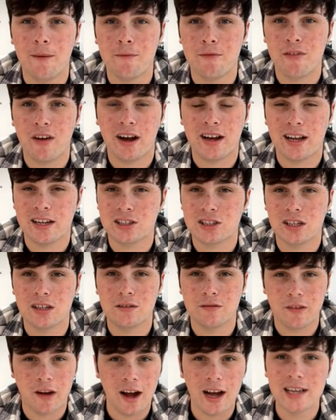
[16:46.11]
financial
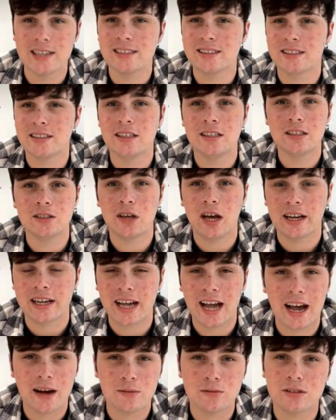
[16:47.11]
advisors,
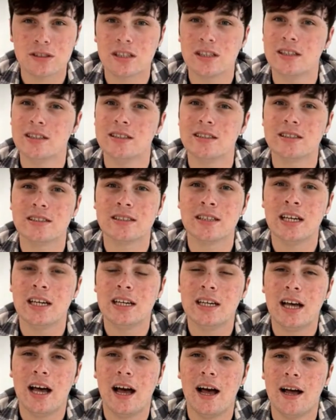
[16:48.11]
accountants,
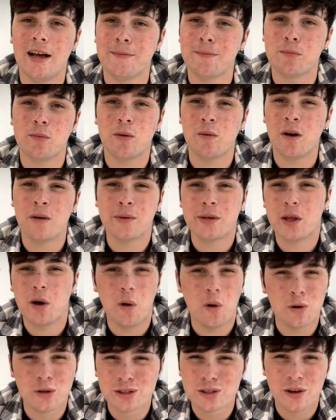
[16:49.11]
and we work with
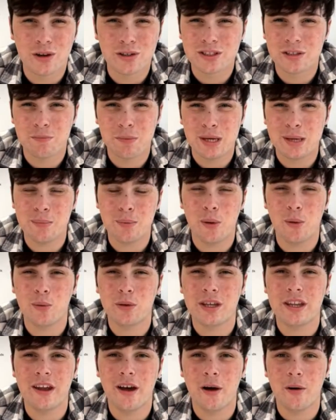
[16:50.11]
all sorts of people,
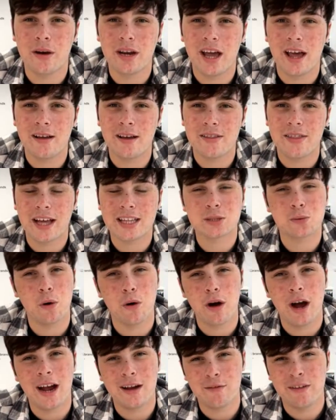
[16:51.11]
and that's
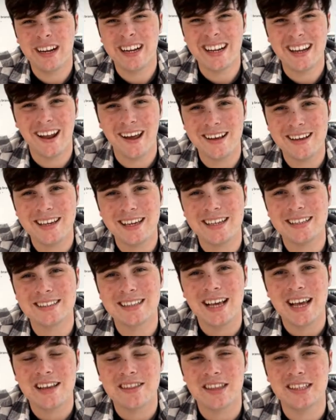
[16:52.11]
what I really like is
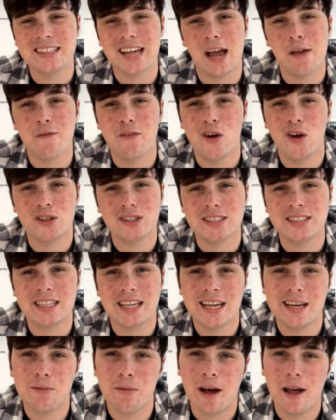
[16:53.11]
the
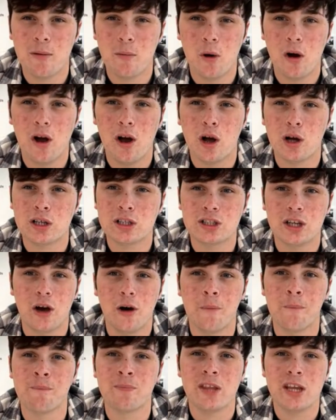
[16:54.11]
diversity in my work.
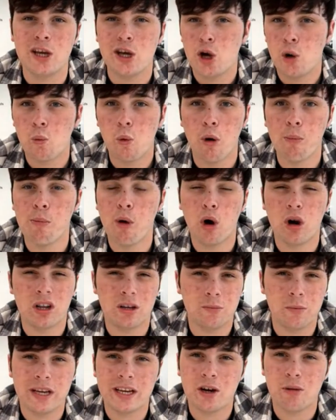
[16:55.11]
So one
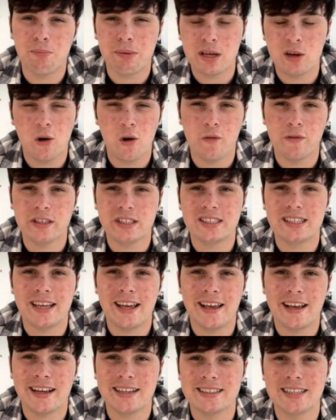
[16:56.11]
morning we could be
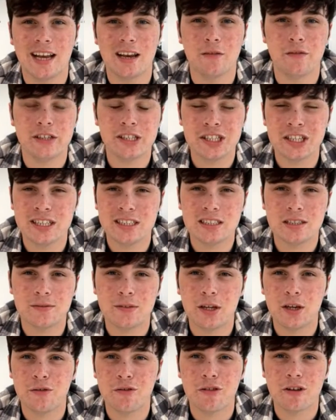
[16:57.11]
overseeing a television
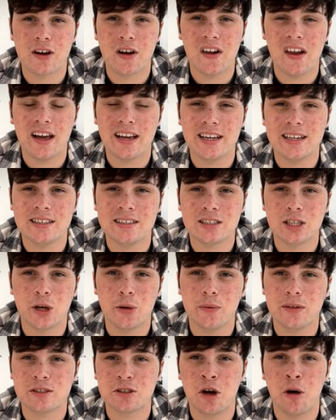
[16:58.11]
interview for a client
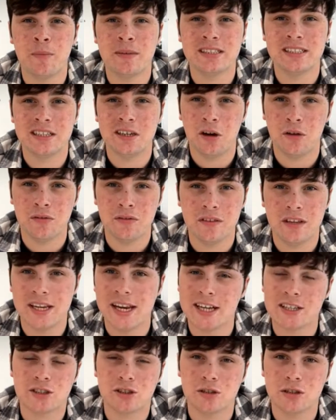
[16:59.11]
who was commenting on the
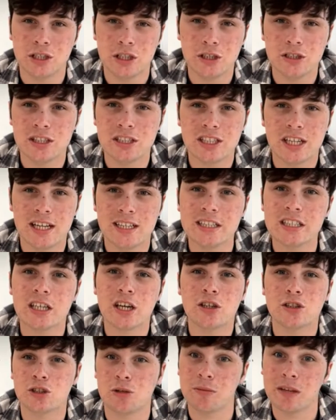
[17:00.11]
national news agenda,
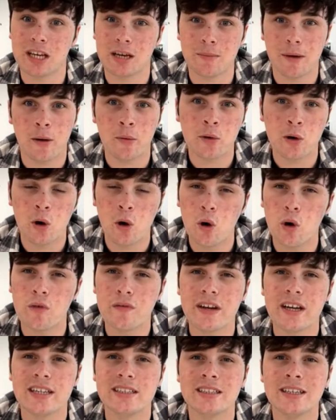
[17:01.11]
something about
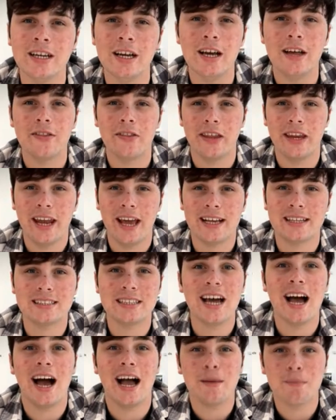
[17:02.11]
COVID. The next,
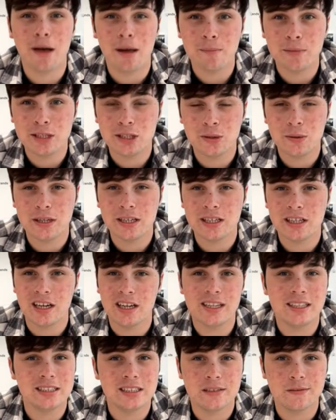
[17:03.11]
I might be doing an
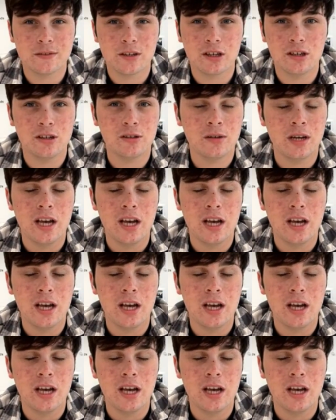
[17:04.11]
interview,